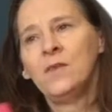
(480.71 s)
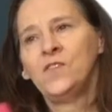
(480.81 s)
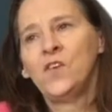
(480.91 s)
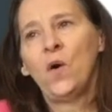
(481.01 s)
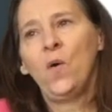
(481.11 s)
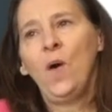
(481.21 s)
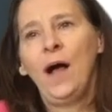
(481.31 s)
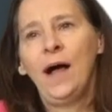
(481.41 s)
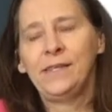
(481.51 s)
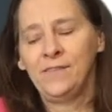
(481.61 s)
So,
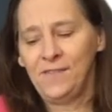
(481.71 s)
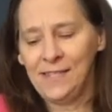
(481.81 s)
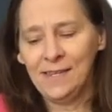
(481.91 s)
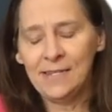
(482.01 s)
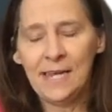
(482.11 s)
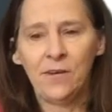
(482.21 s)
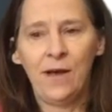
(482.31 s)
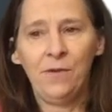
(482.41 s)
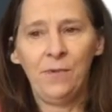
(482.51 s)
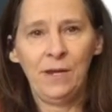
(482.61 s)
as a facilitator,
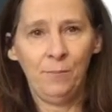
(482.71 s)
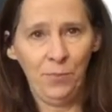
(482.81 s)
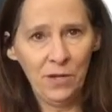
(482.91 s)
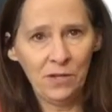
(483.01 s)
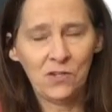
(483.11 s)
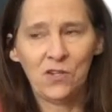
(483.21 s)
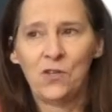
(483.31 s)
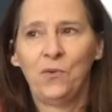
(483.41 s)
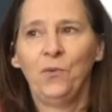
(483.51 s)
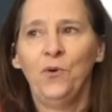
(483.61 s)
I read a book to
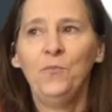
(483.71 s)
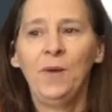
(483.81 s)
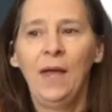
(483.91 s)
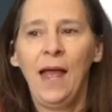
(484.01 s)
the group